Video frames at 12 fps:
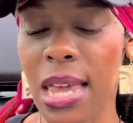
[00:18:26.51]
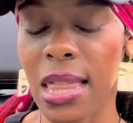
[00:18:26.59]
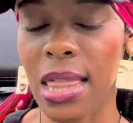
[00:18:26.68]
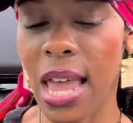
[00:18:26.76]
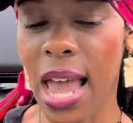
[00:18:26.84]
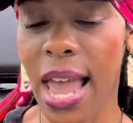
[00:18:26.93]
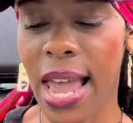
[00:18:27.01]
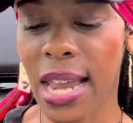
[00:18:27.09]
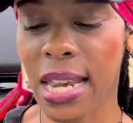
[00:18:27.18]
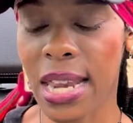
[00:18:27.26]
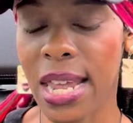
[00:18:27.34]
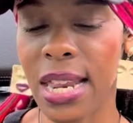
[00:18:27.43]
They
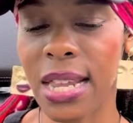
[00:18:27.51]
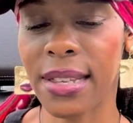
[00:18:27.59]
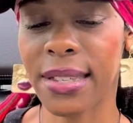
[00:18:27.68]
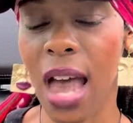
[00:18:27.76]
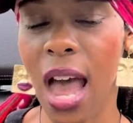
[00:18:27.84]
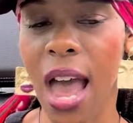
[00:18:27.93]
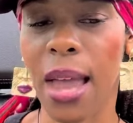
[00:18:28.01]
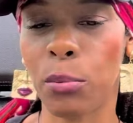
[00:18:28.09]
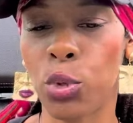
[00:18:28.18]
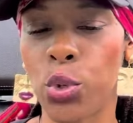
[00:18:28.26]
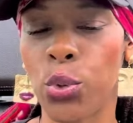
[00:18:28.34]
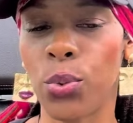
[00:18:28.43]
needed time
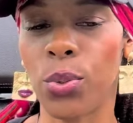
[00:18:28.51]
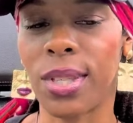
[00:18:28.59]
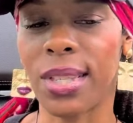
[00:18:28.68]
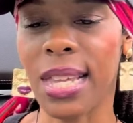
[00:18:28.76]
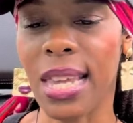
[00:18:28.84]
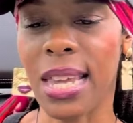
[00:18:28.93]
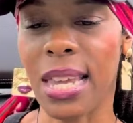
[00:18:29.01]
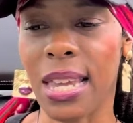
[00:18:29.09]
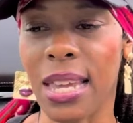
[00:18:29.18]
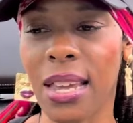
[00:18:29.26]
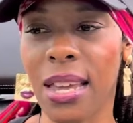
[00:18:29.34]
to see